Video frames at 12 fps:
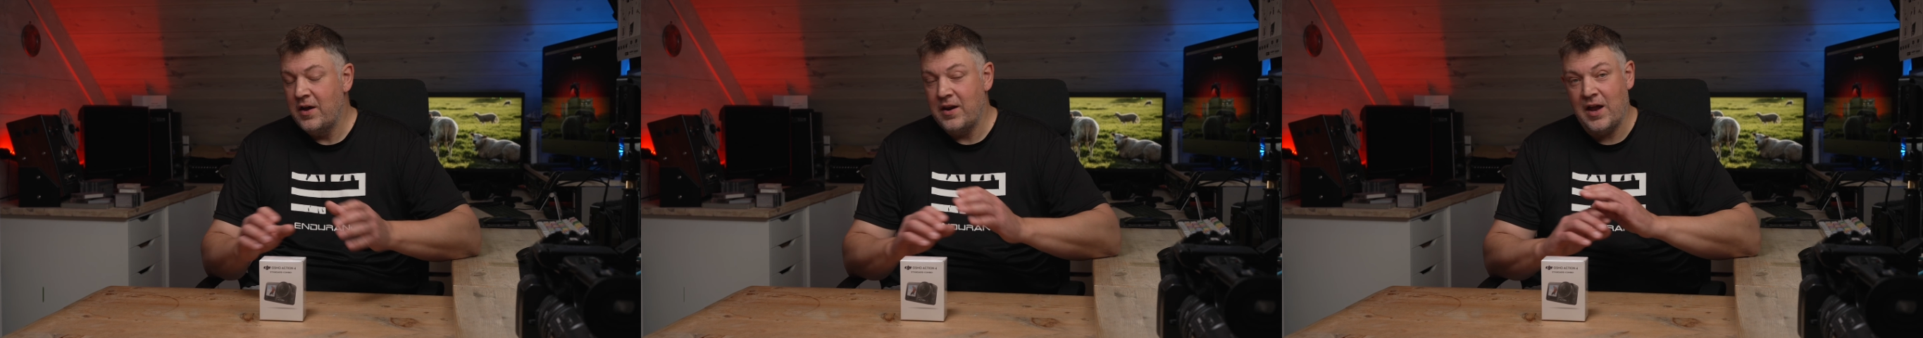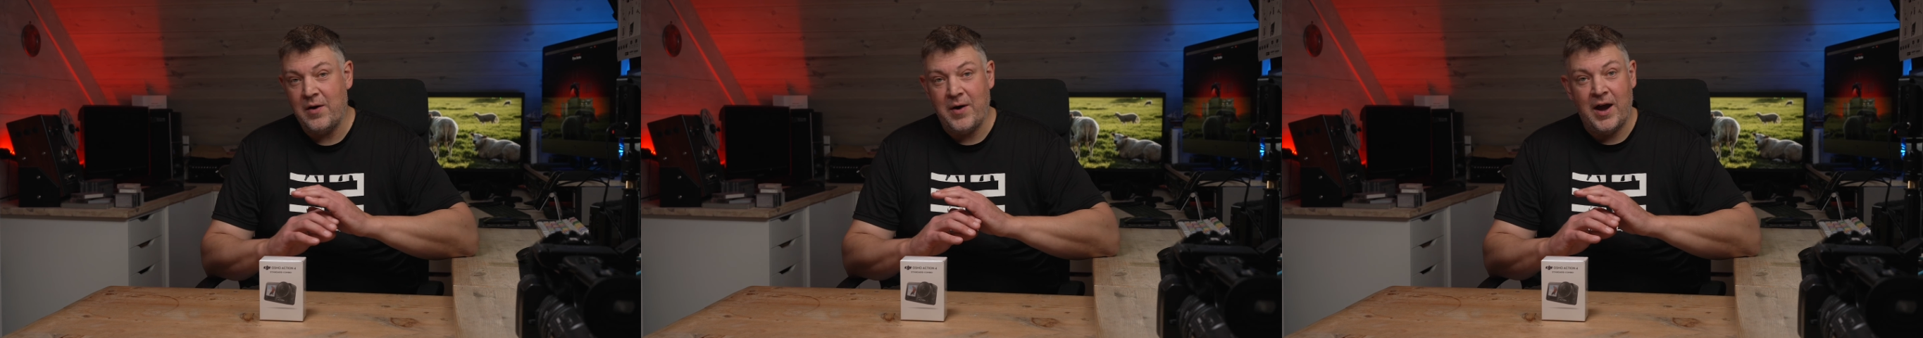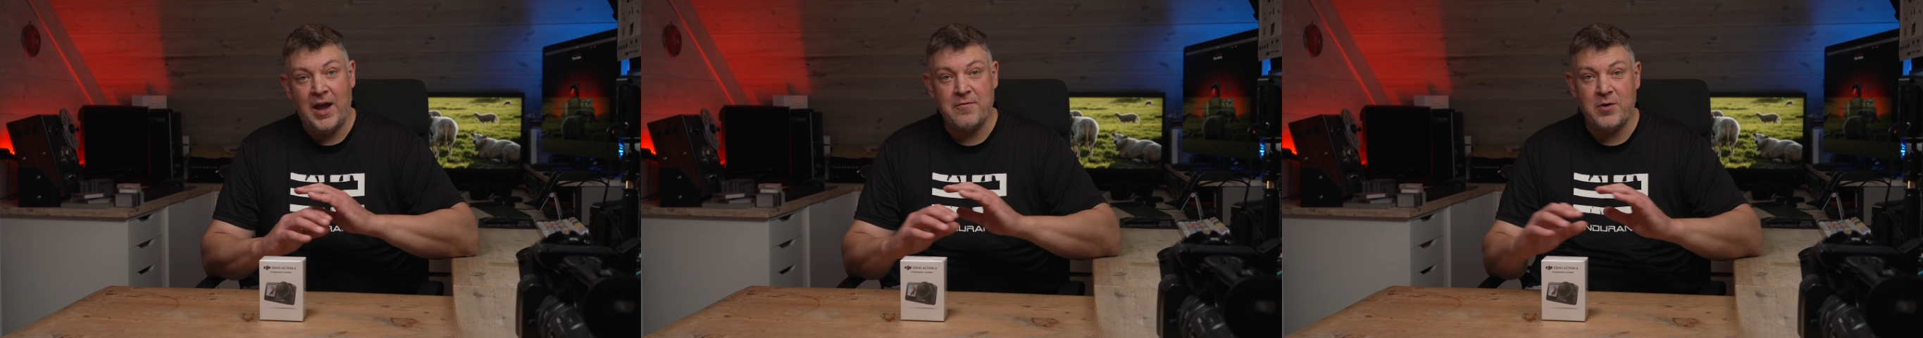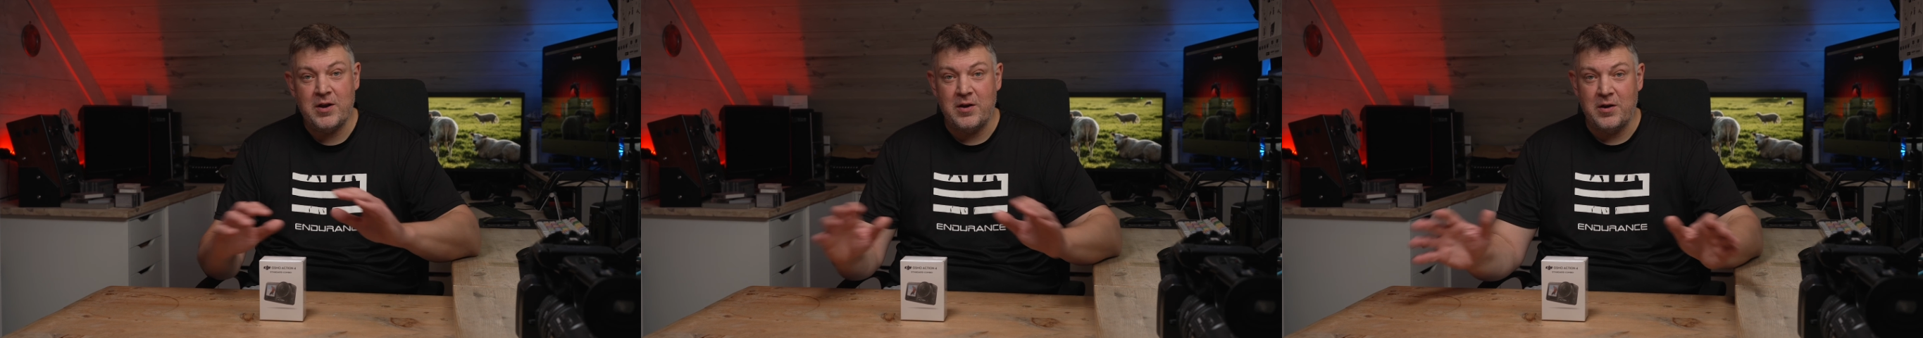Now I have
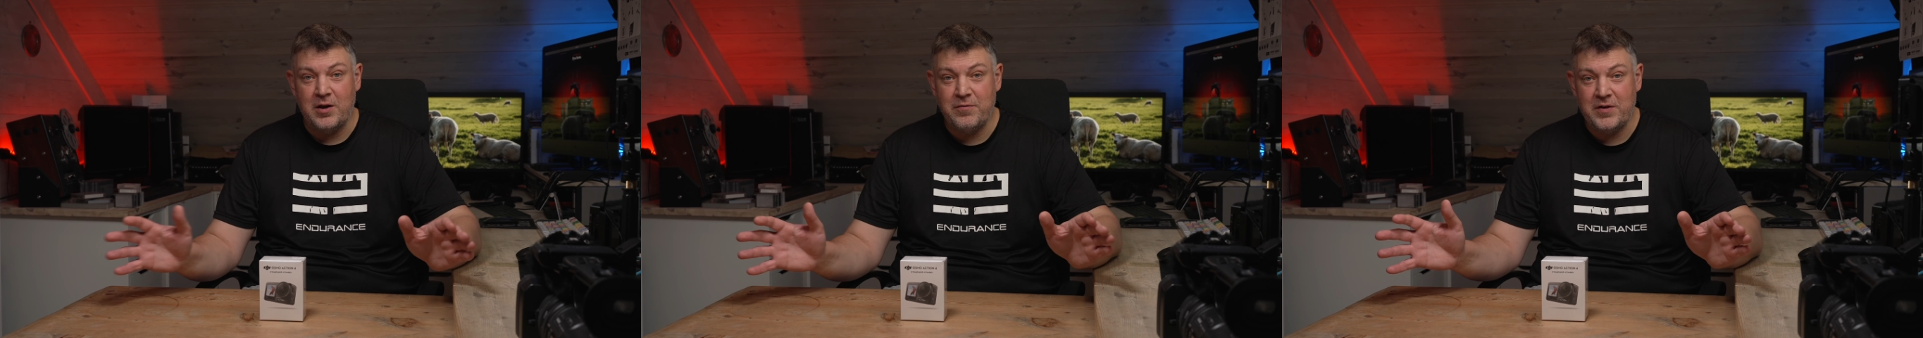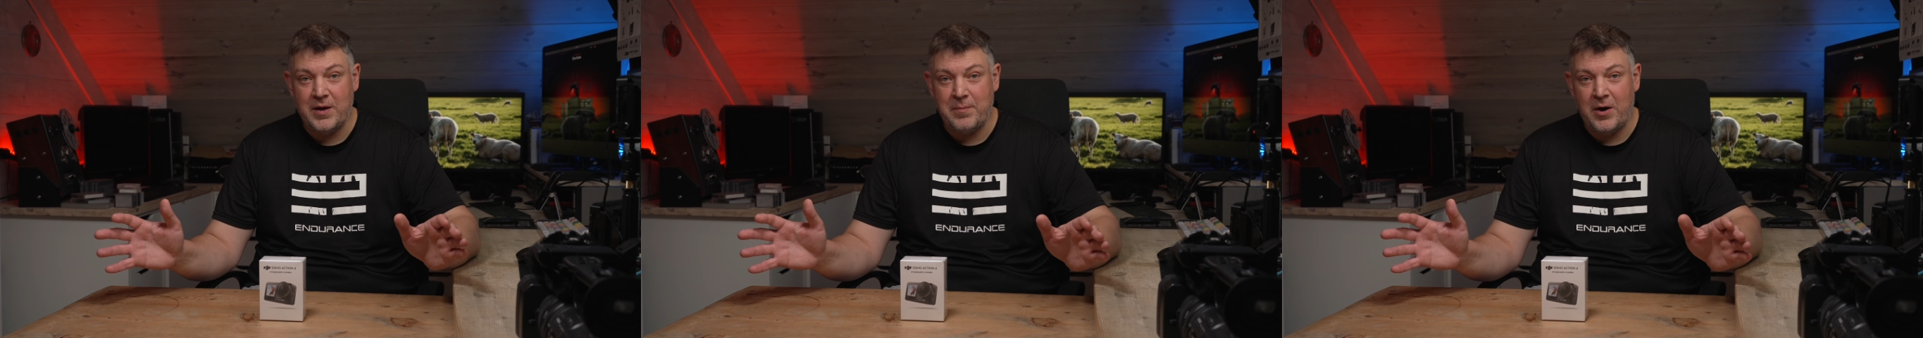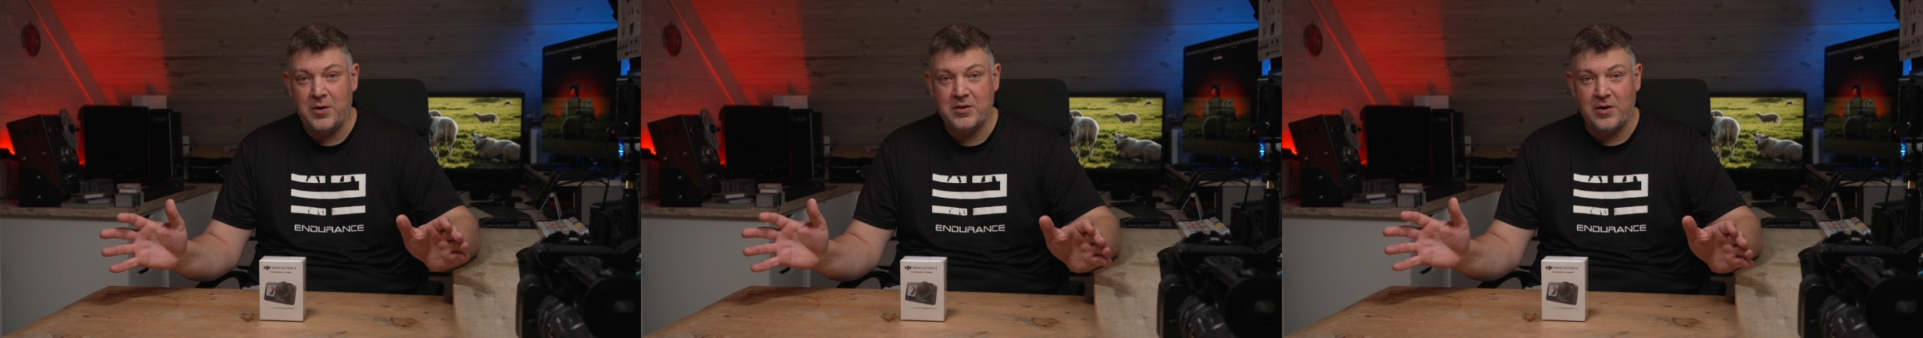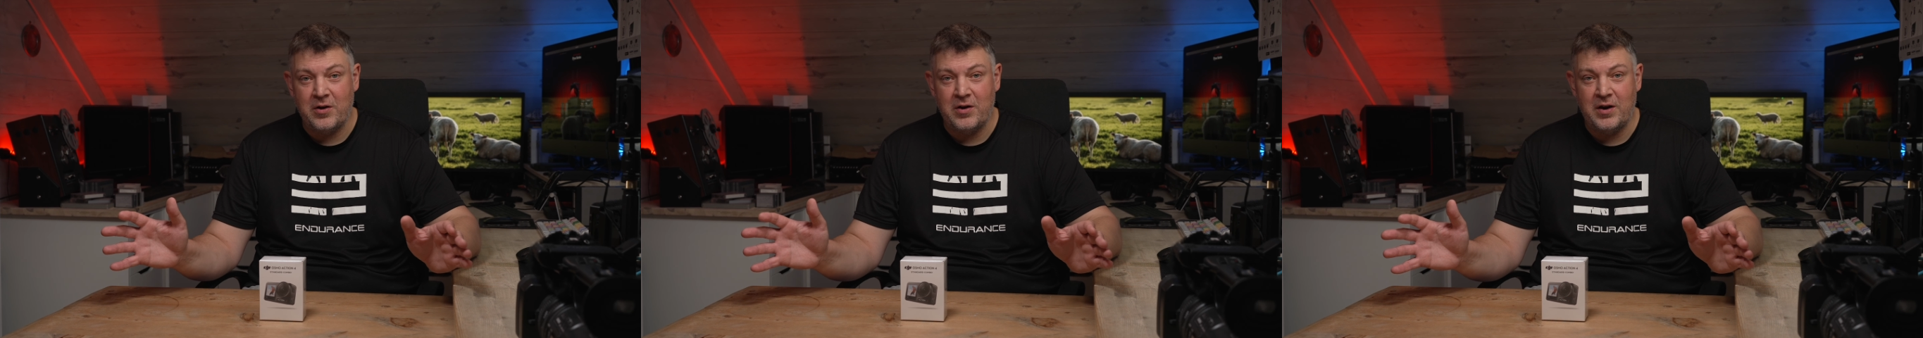read nothing about it
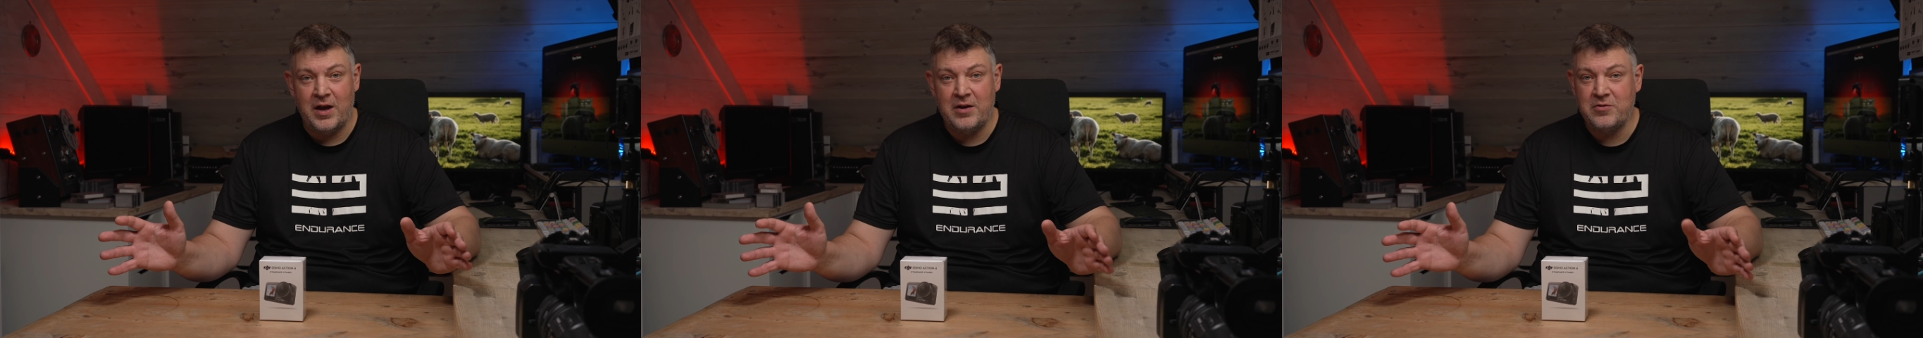online,